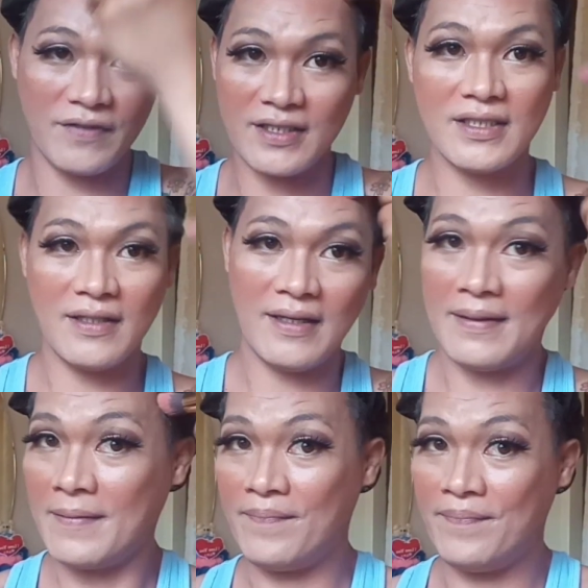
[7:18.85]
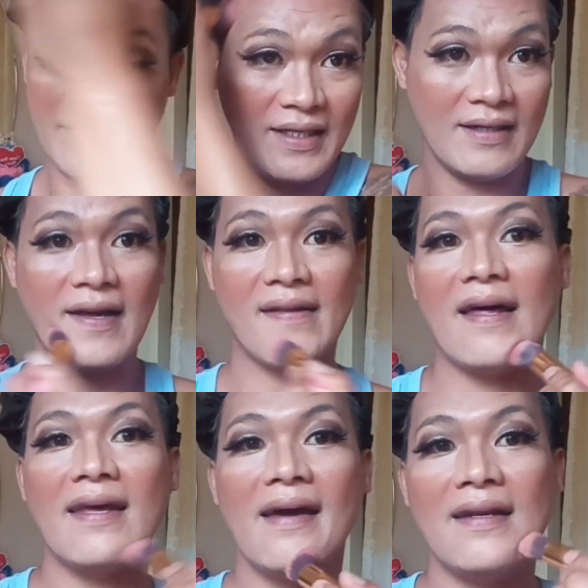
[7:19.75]
first. Like
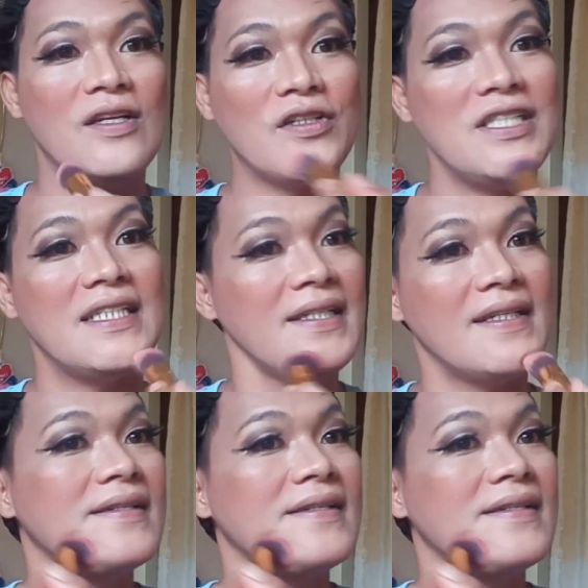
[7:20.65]
that, and in your chin.